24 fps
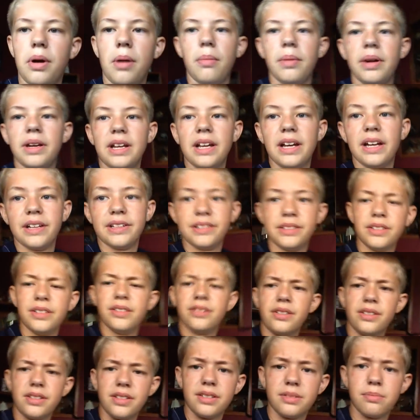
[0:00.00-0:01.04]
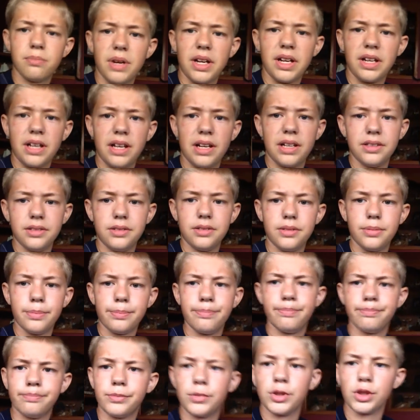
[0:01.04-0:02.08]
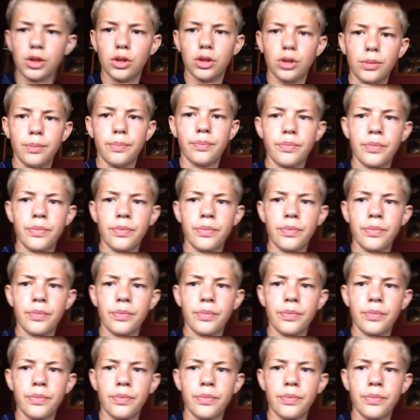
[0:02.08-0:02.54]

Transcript: at my dad's. This is my dad's, so,